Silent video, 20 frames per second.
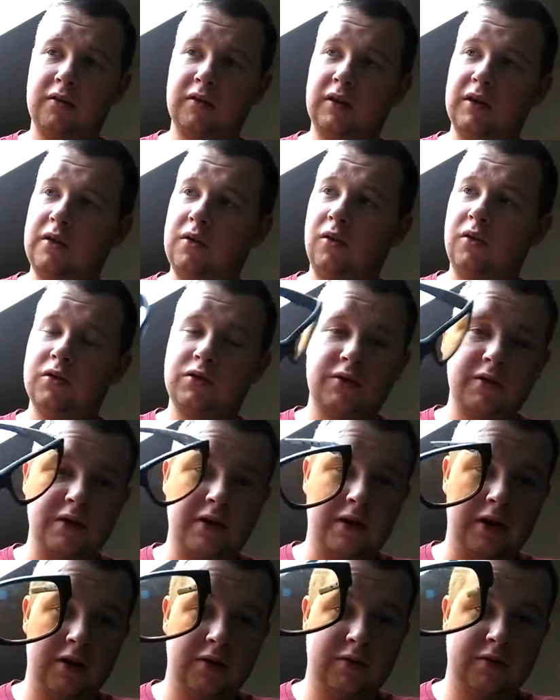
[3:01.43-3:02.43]
The Call of Duty
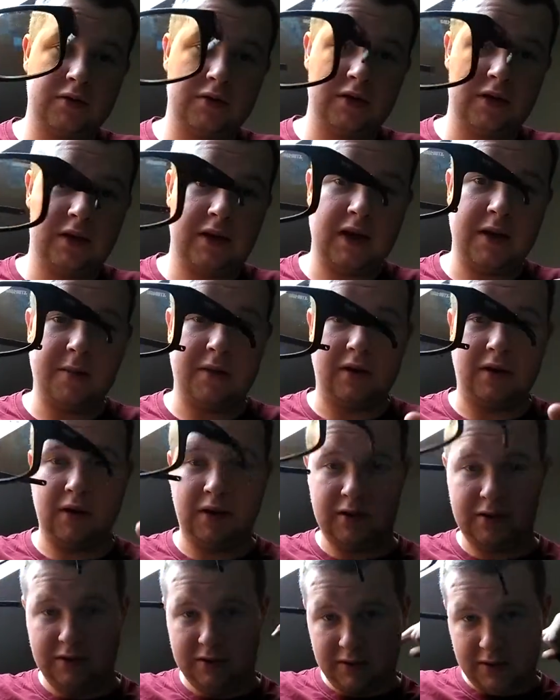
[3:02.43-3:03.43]
Ghosts gaming
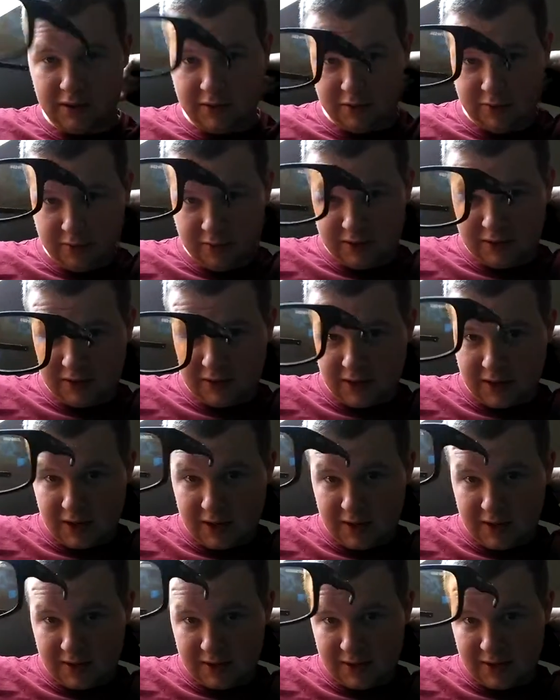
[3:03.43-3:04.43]
glasses. As you can
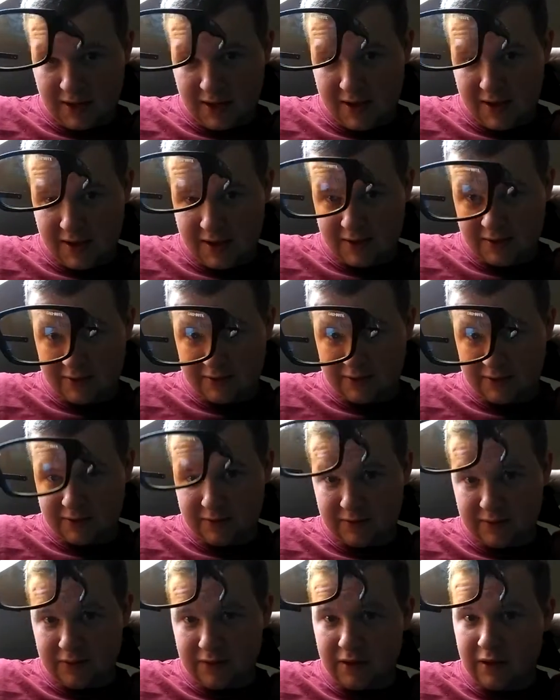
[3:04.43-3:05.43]
see, there is
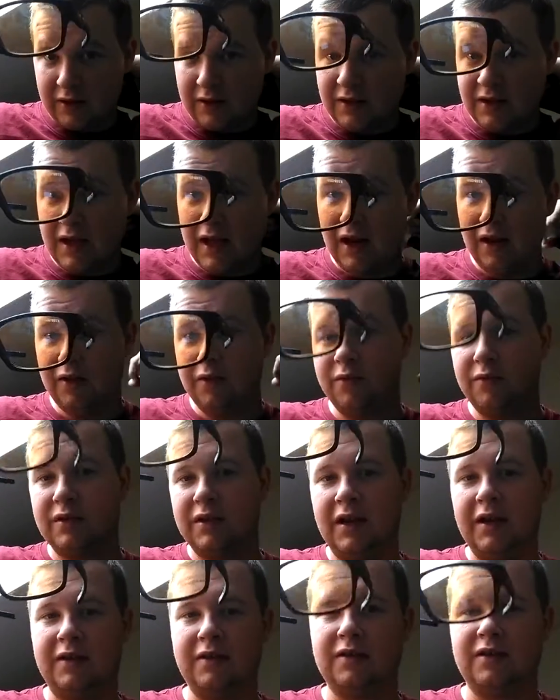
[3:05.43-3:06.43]
a yellow
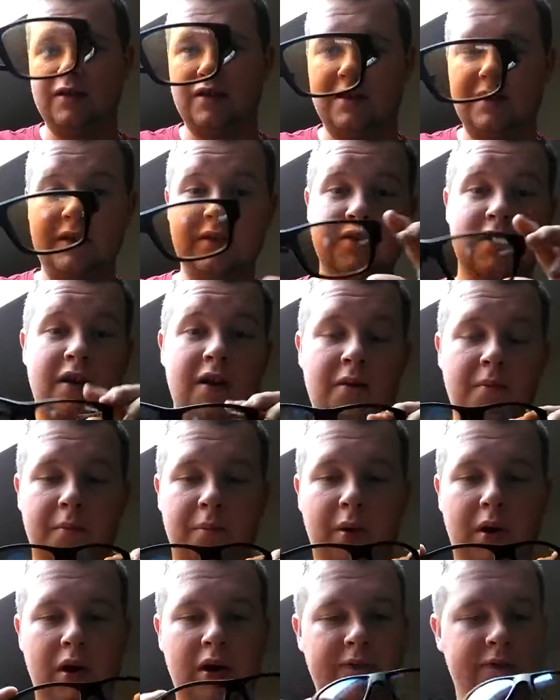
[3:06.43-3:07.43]
tint to these,
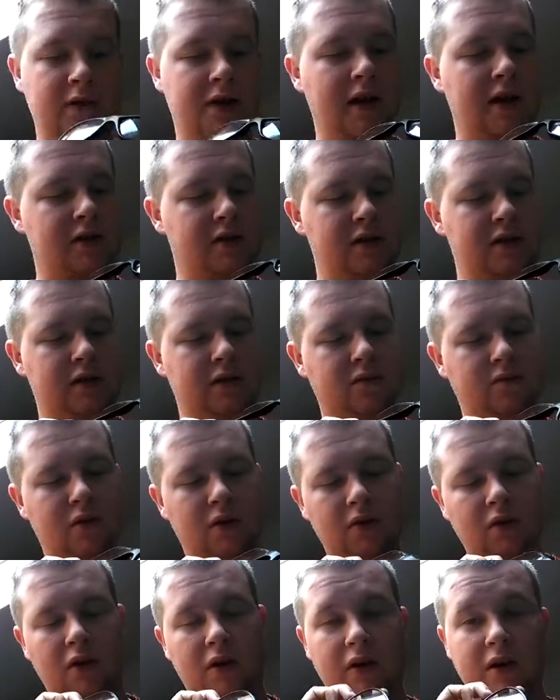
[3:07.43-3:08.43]
but if you catch it in the
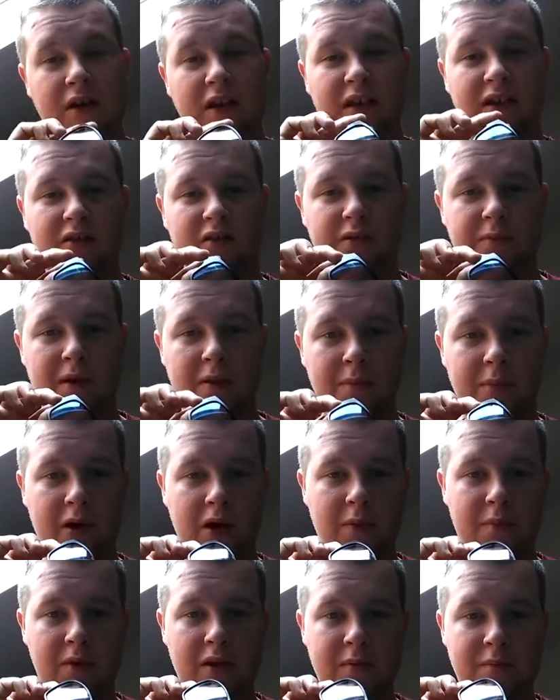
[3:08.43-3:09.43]
wrong light, it looks a bit
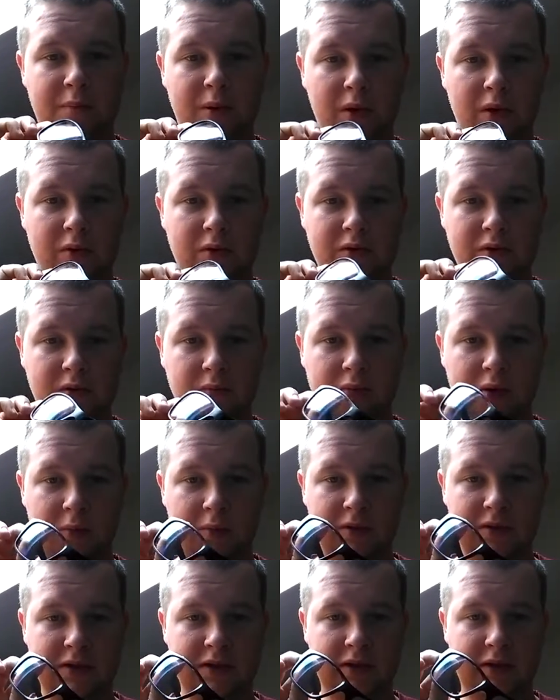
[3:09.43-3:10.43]
purpley blue, as you can
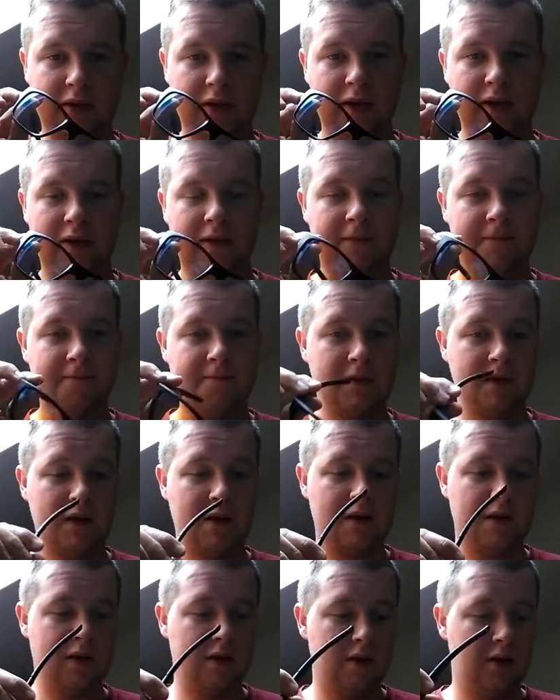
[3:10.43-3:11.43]
probably see there.
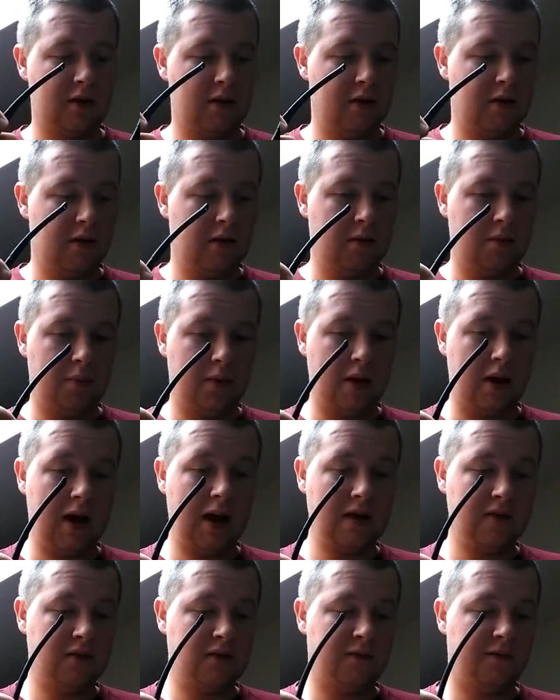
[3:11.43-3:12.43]
But
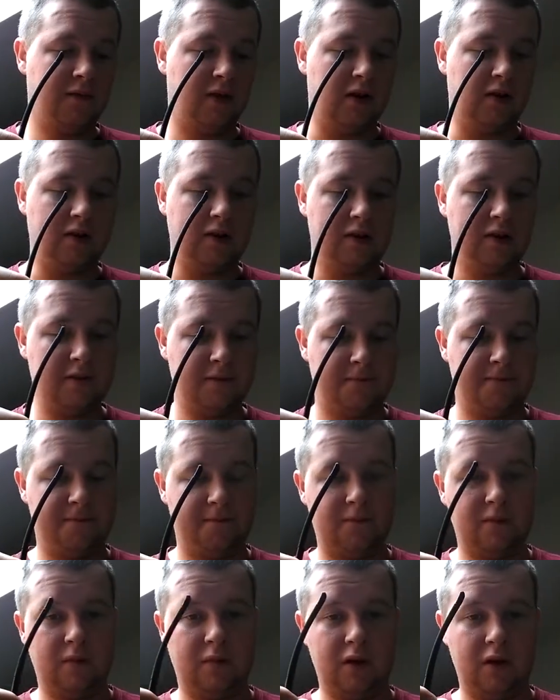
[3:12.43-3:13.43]
as I find,
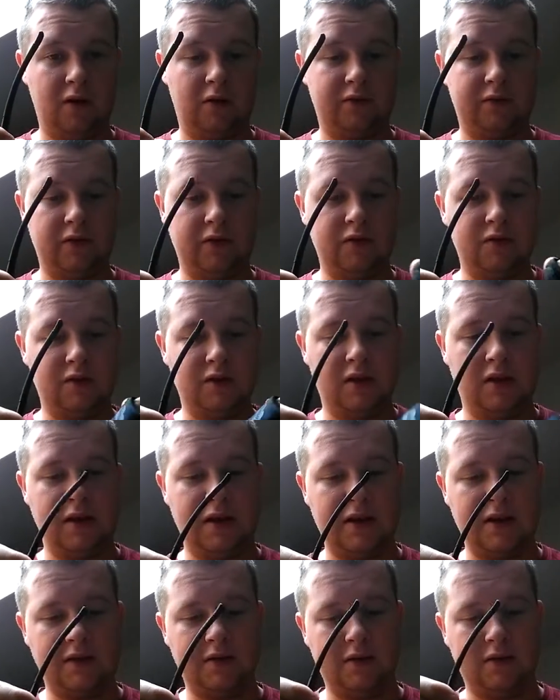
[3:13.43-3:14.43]
after using
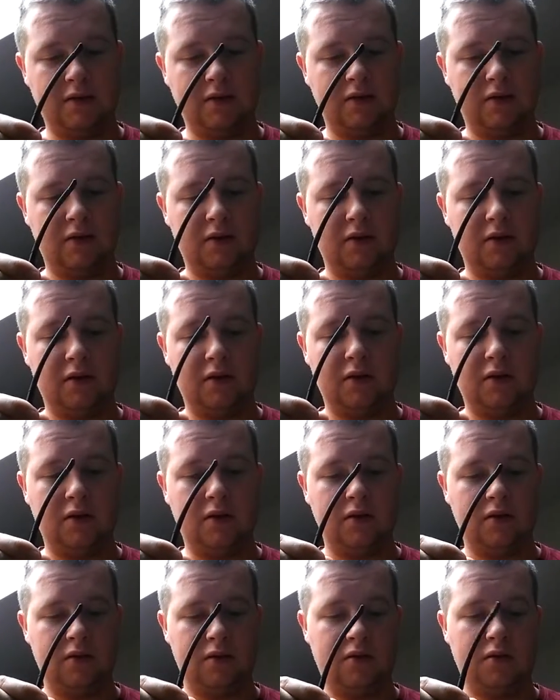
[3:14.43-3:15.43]
these,
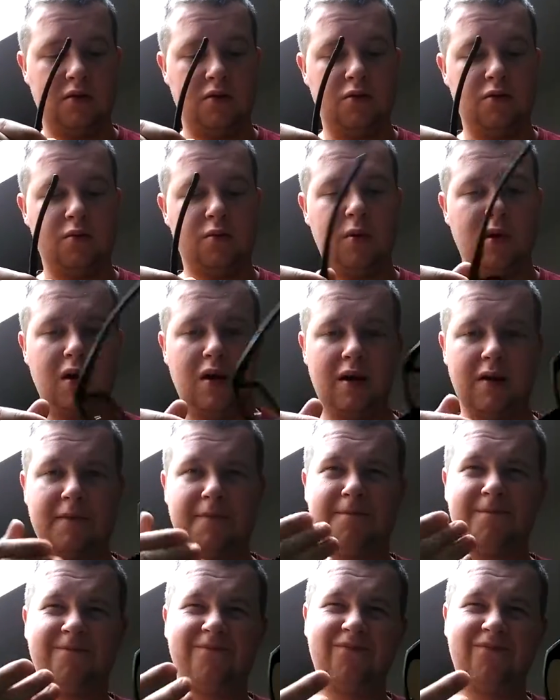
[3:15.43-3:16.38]
you uh,